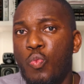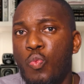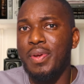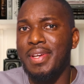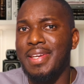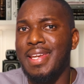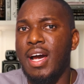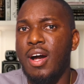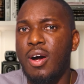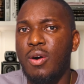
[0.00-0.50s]

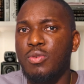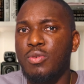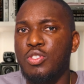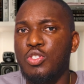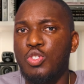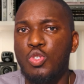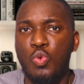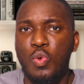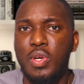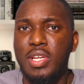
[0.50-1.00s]

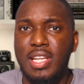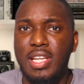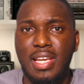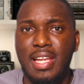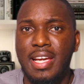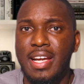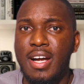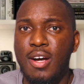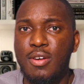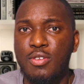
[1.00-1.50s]
without doing
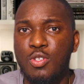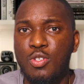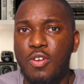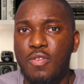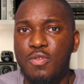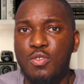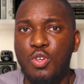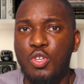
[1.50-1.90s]
illegal stuff.